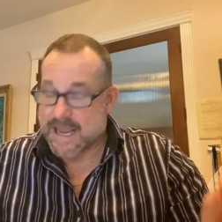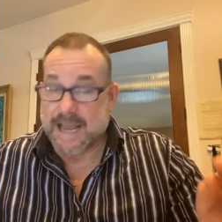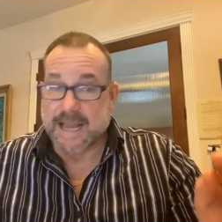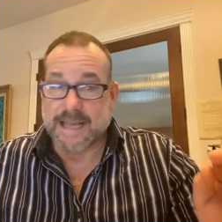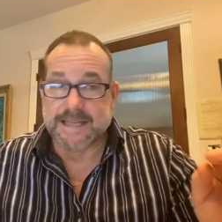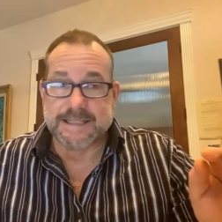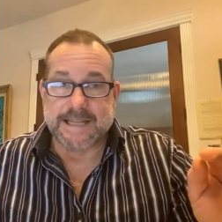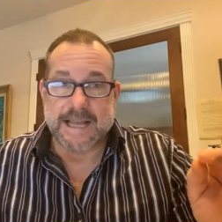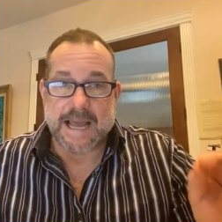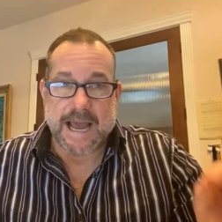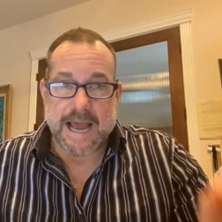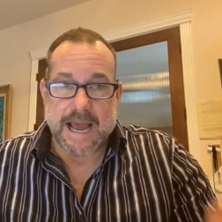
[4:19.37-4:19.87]

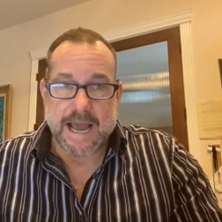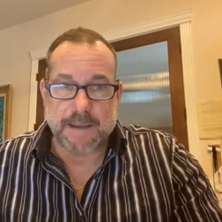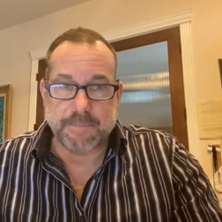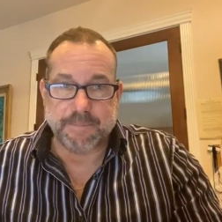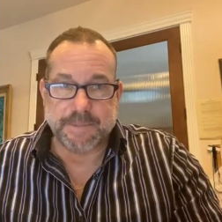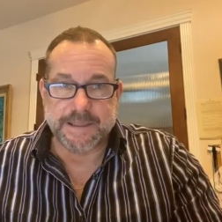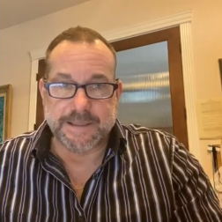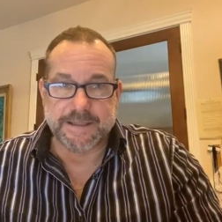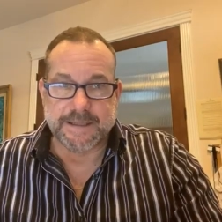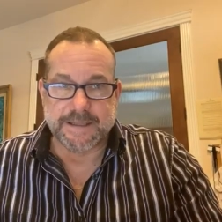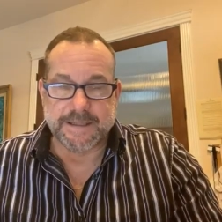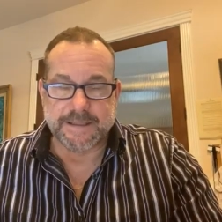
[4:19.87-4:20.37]
and
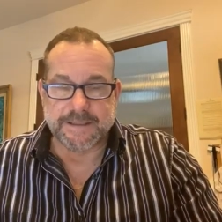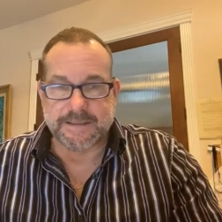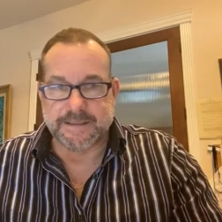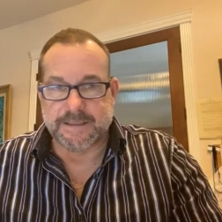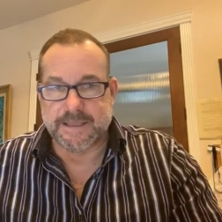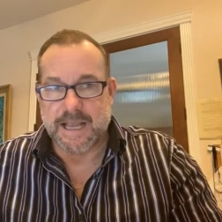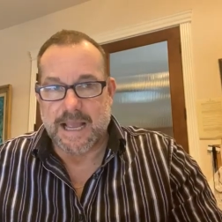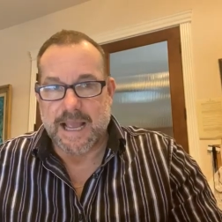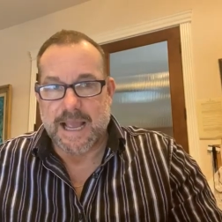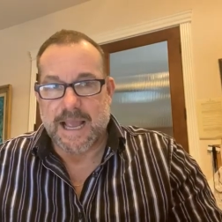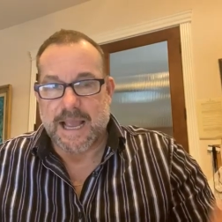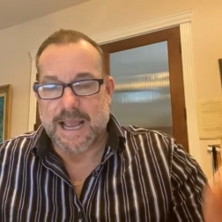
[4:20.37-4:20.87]

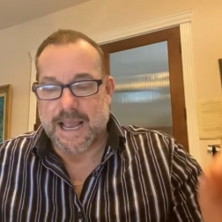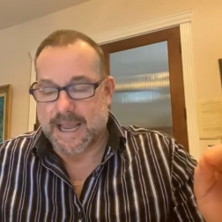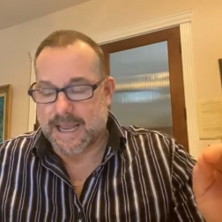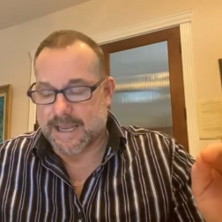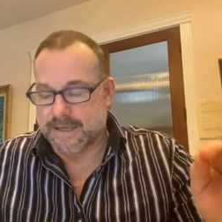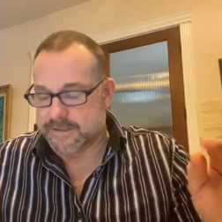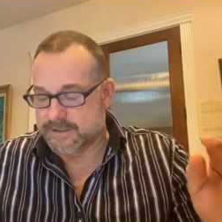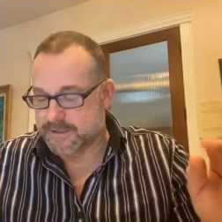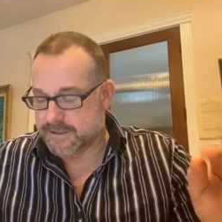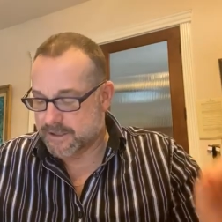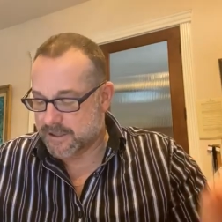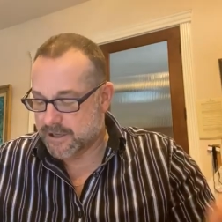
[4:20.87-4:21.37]
happiness
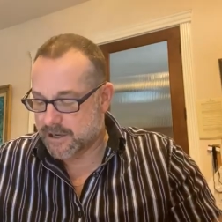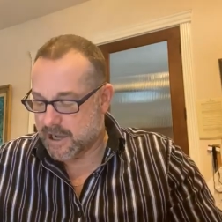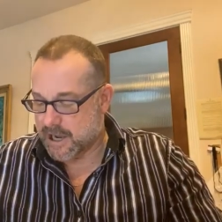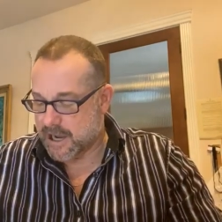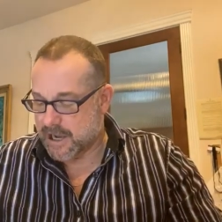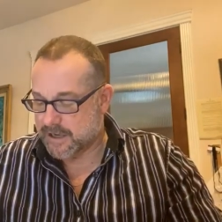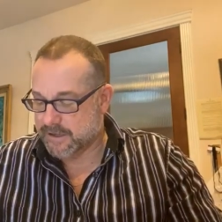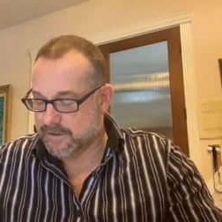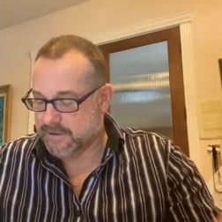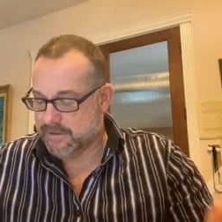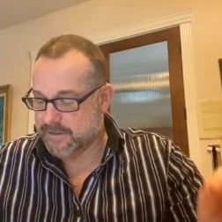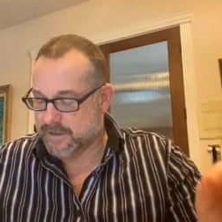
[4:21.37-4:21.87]
and
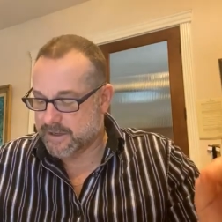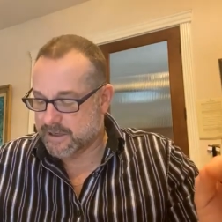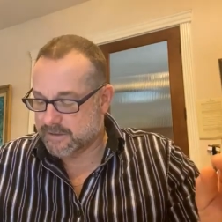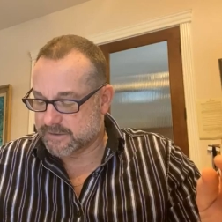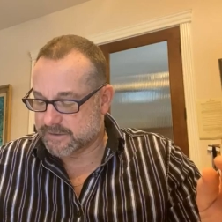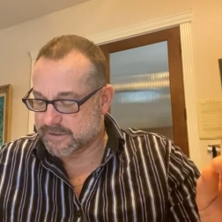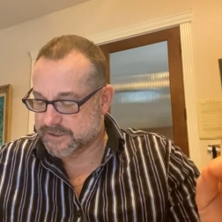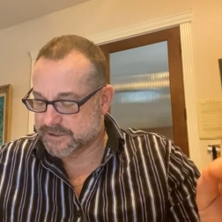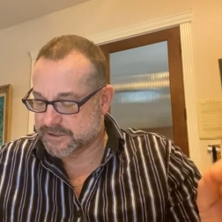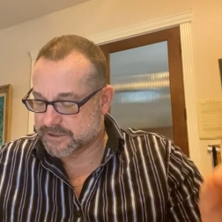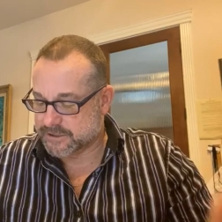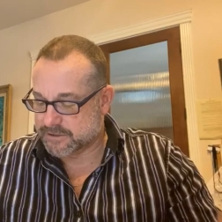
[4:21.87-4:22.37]
not their
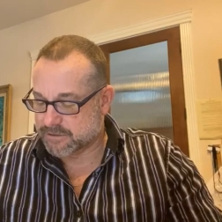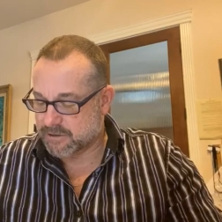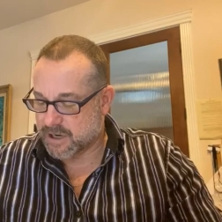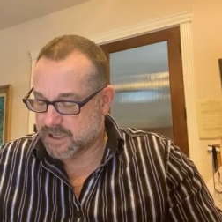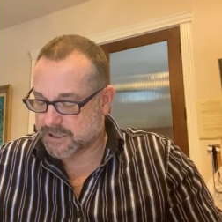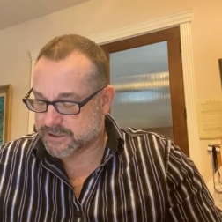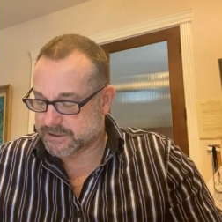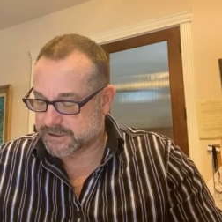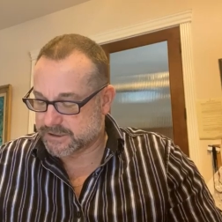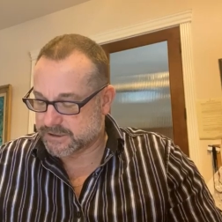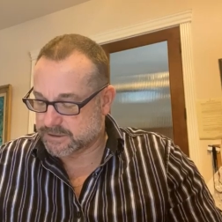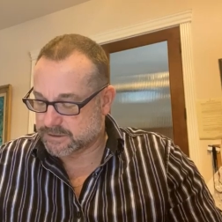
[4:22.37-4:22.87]

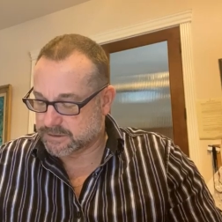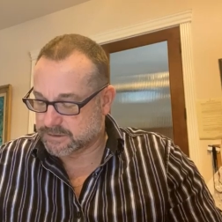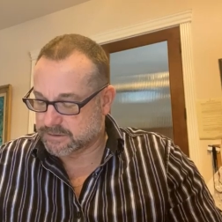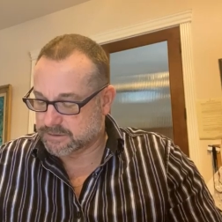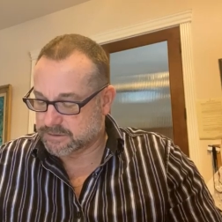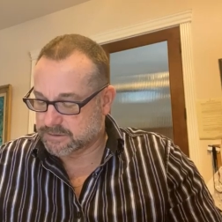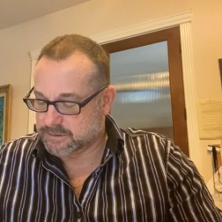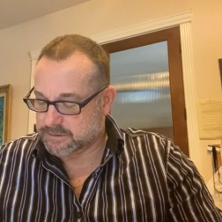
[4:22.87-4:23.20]
destruction.